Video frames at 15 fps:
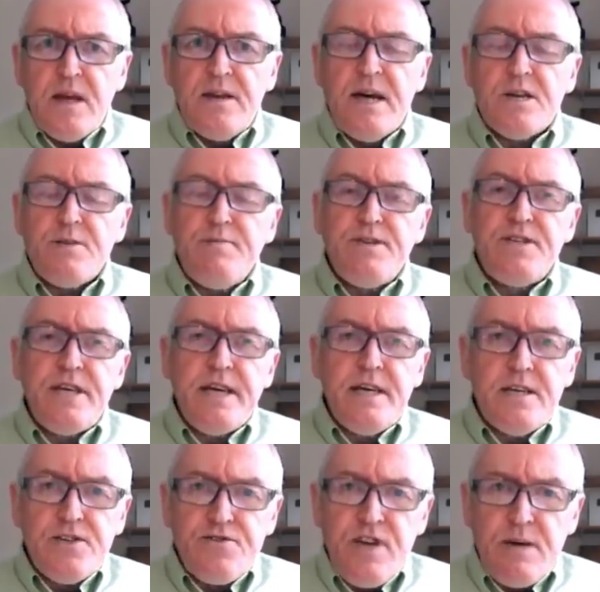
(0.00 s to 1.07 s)
Now, the
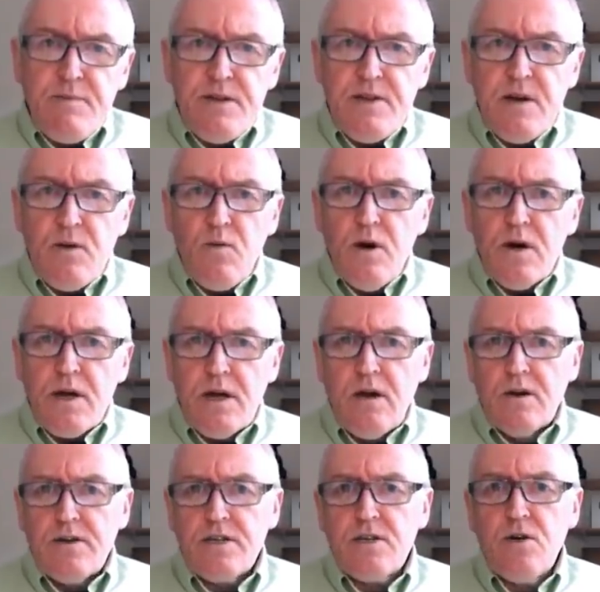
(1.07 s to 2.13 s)
particular treatment they're working
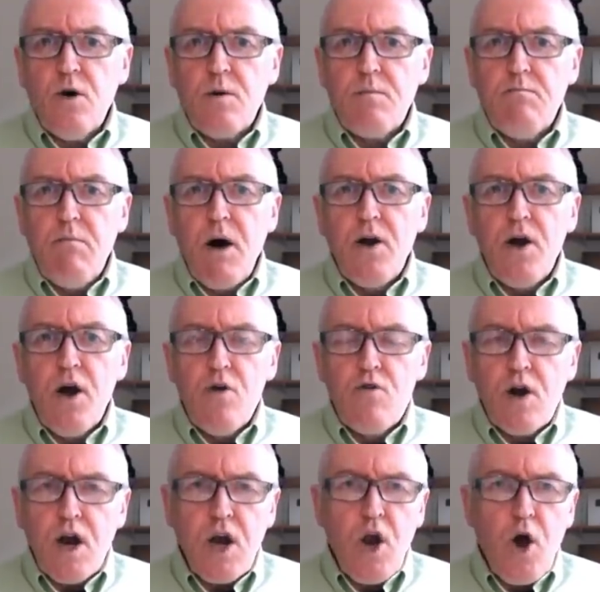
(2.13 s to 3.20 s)
on is called
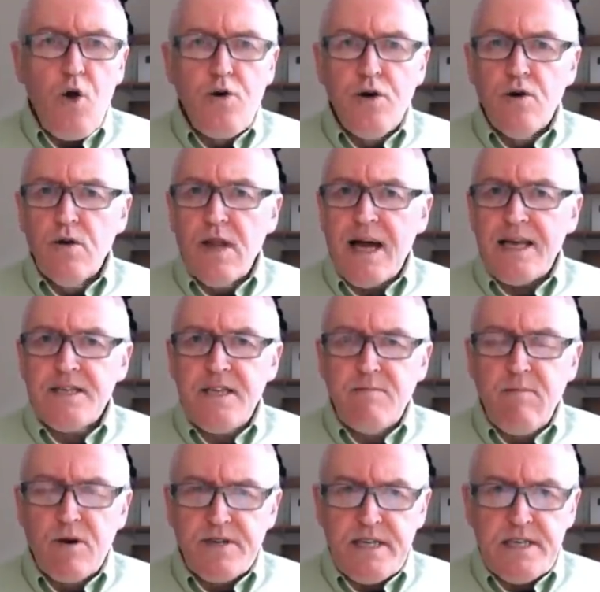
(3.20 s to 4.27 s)
monoclonal
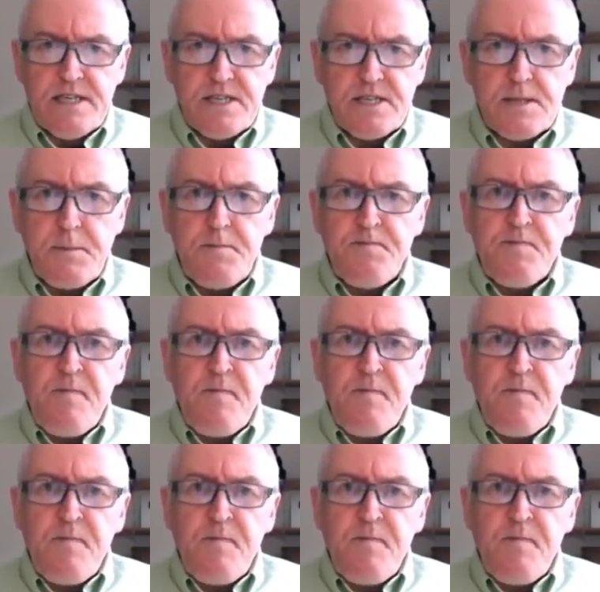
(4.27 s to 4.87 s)
antibodies.